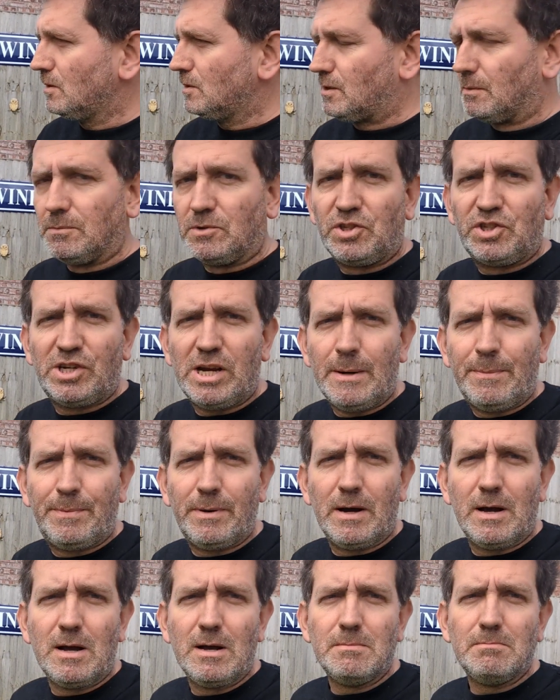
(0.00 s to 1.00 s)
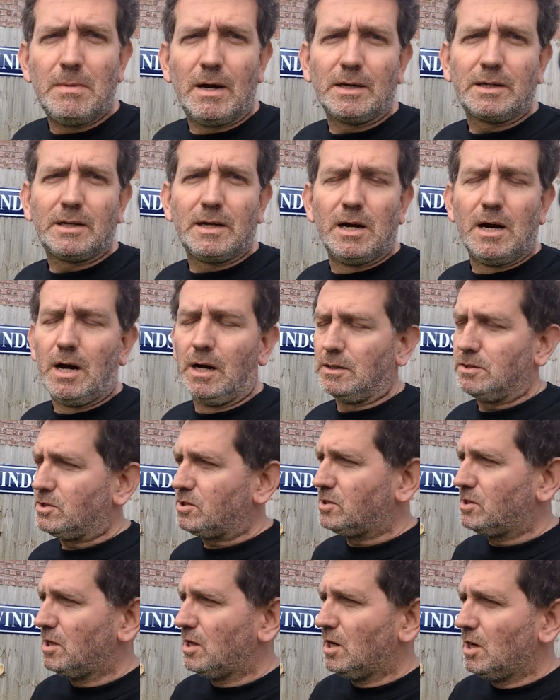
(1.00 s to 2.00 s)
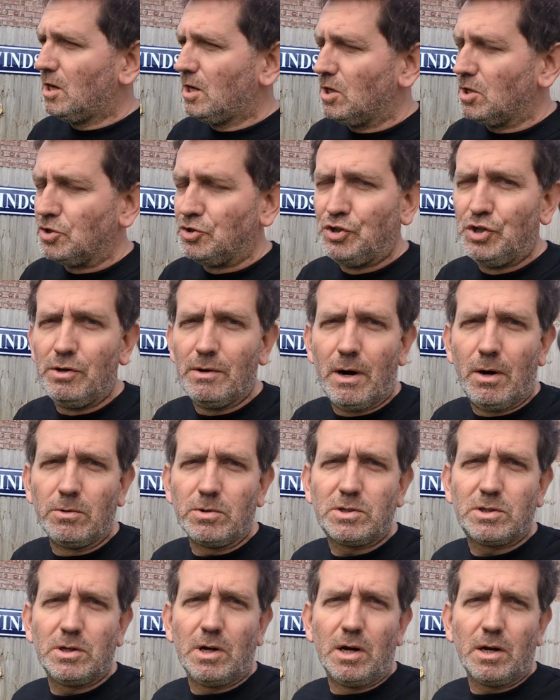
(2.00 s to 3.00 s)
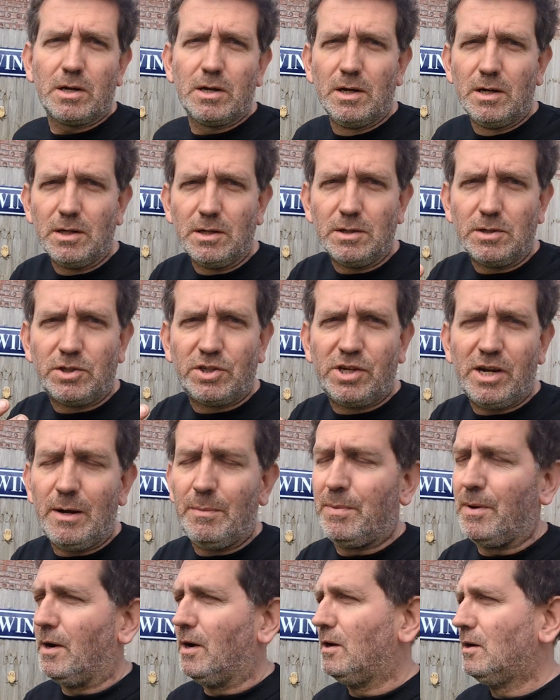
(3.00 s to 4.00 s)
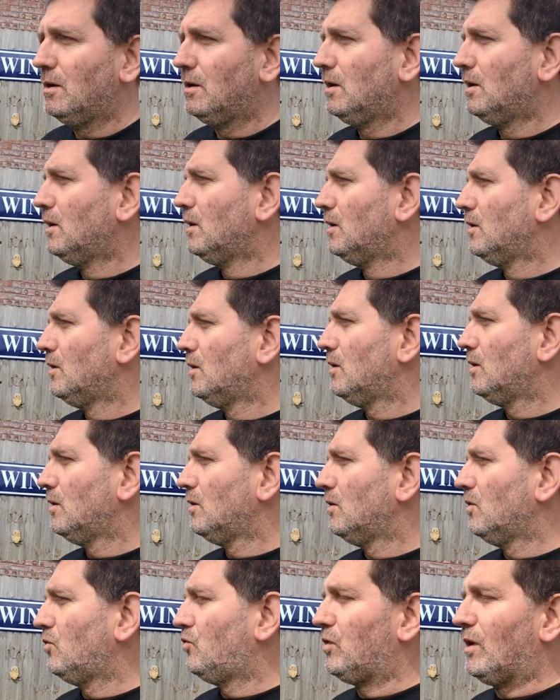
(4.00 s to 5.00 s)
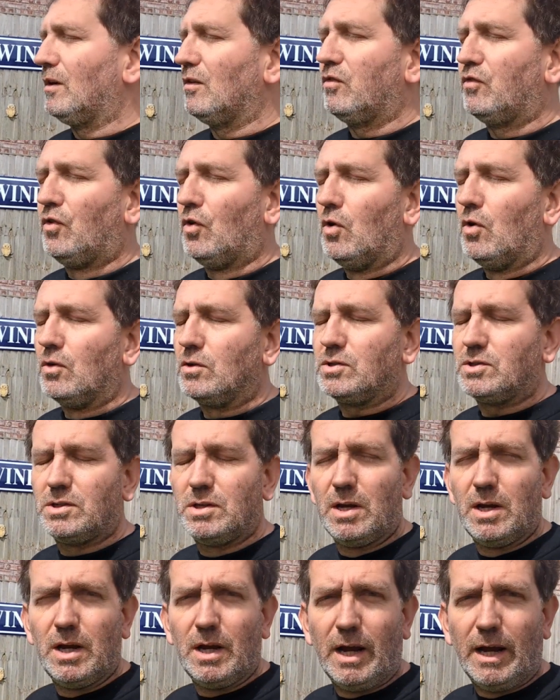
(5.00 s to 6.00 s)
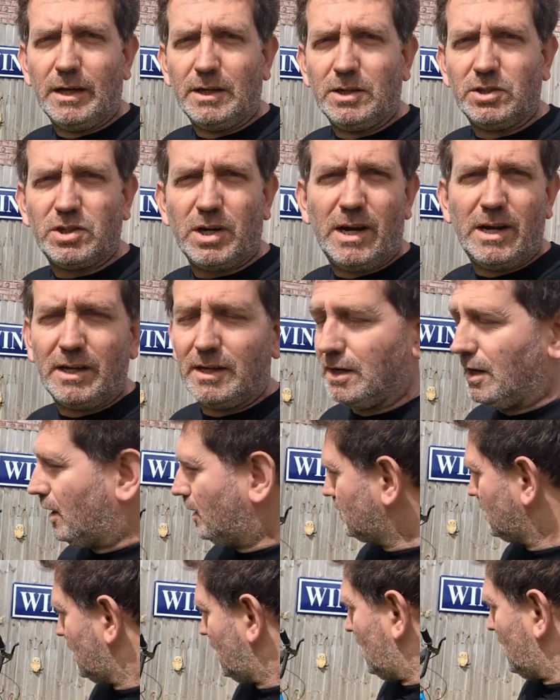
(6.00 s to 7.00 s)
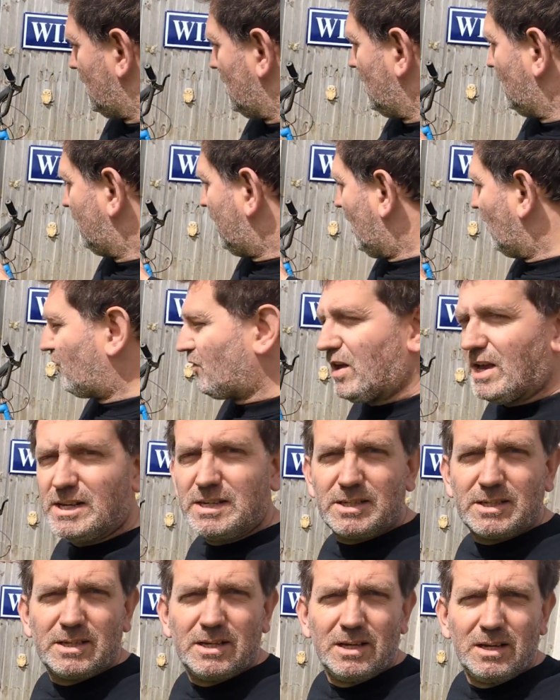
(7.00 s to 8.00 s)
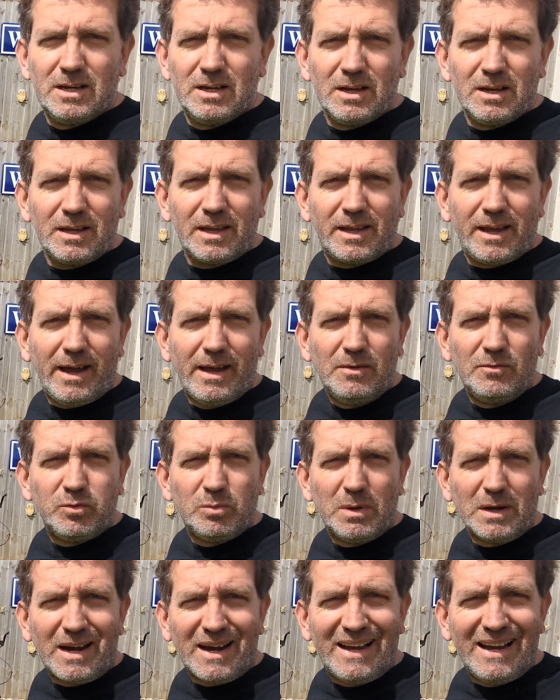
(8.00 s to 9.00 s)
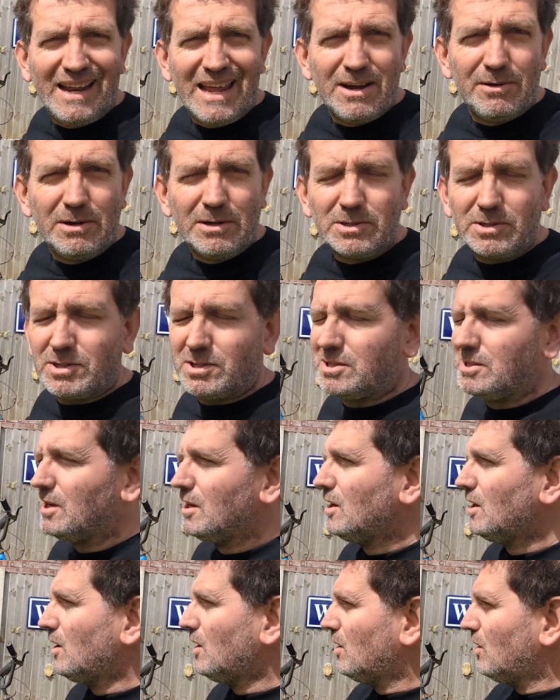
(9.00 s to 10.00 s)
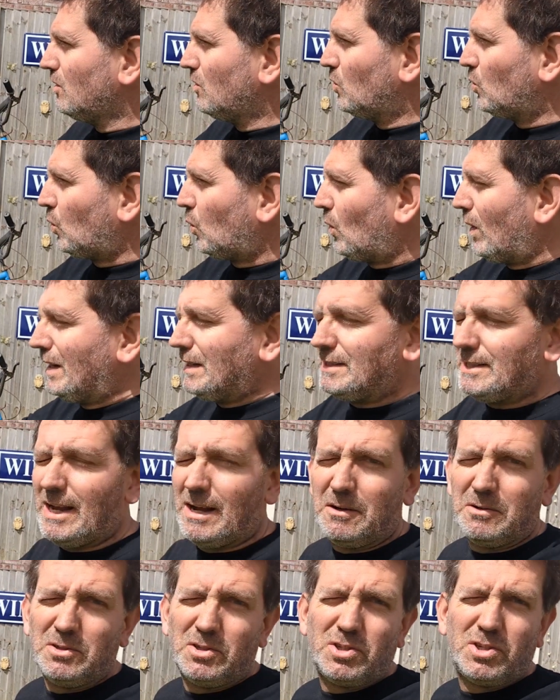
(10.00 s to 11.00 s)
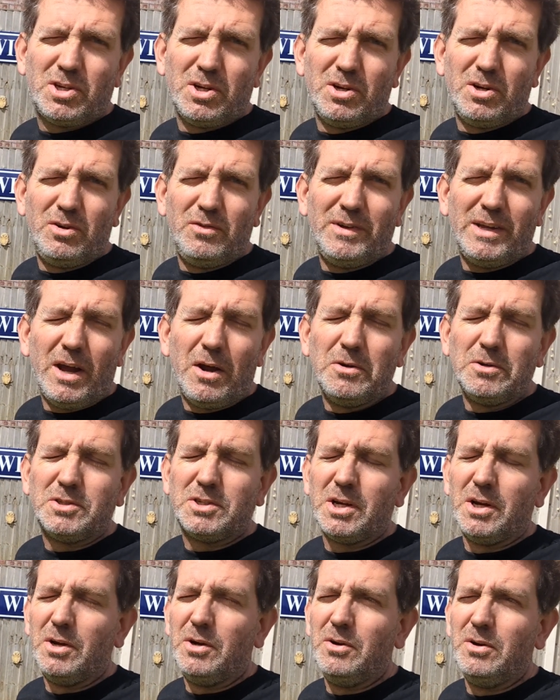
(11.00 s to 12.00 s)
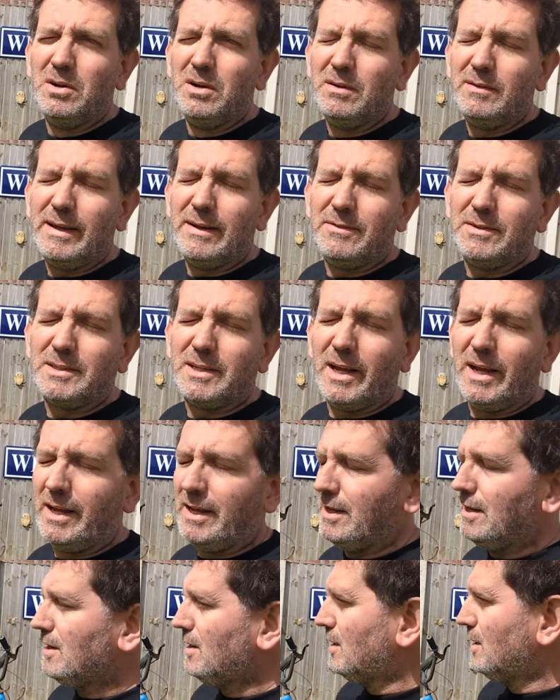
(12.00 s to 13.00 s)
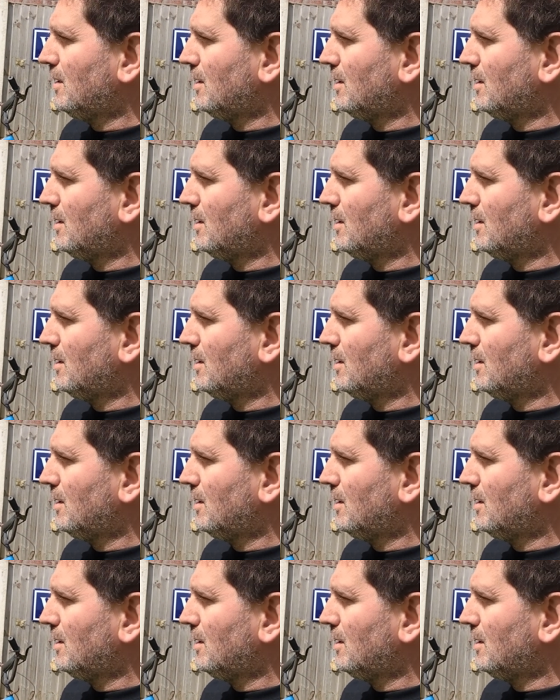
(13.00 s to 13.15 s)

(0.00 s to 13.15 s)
some chipper mud guards, new old stock chipper front forks and chain guard. But this came from a clearance. Went down to the O2 the other day,